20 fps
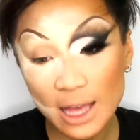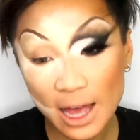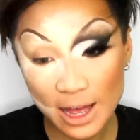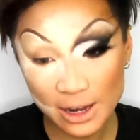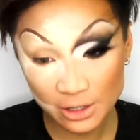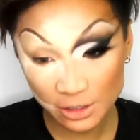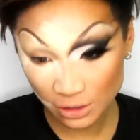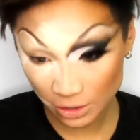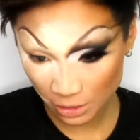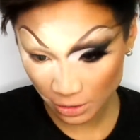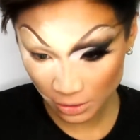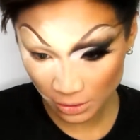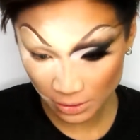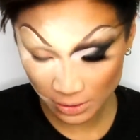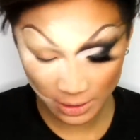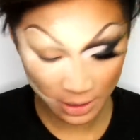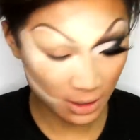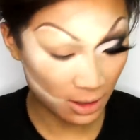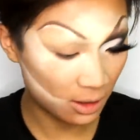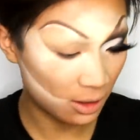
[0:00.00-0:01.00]
Andrews,
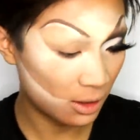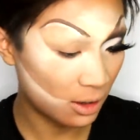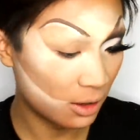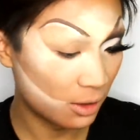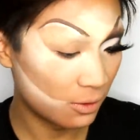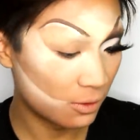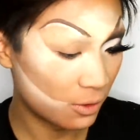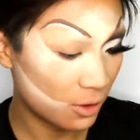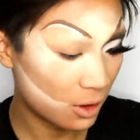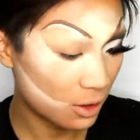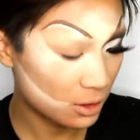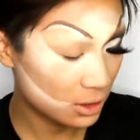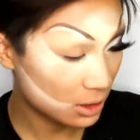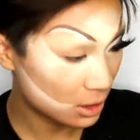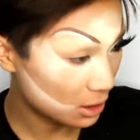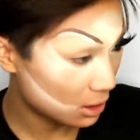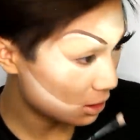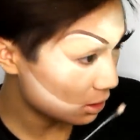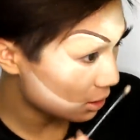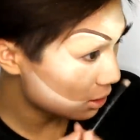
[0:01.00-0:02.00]
and I love
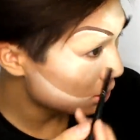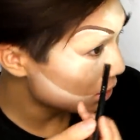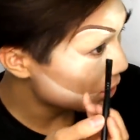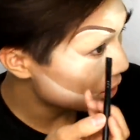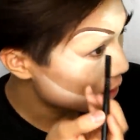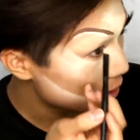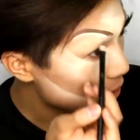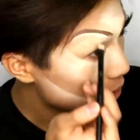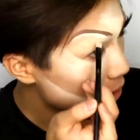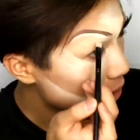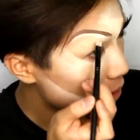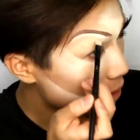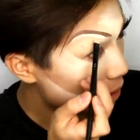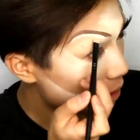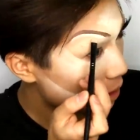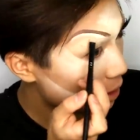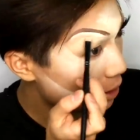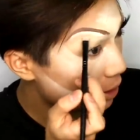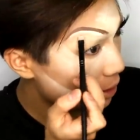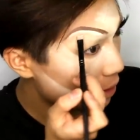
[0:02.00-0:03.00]
Roxy.
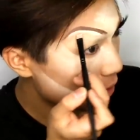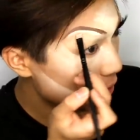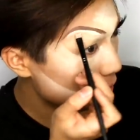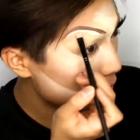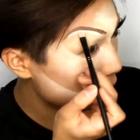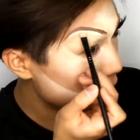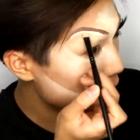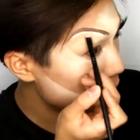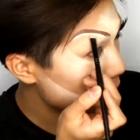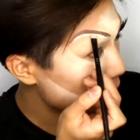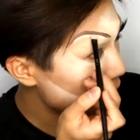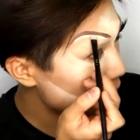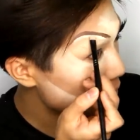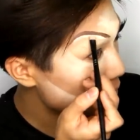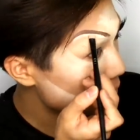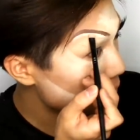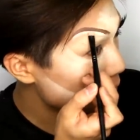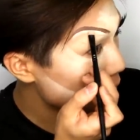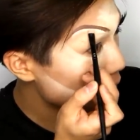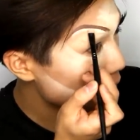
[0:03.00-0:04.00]
I love me
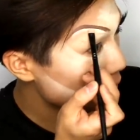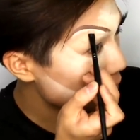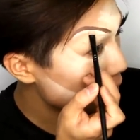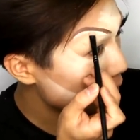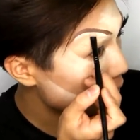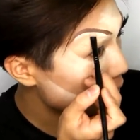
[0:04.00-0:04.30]
some Roxy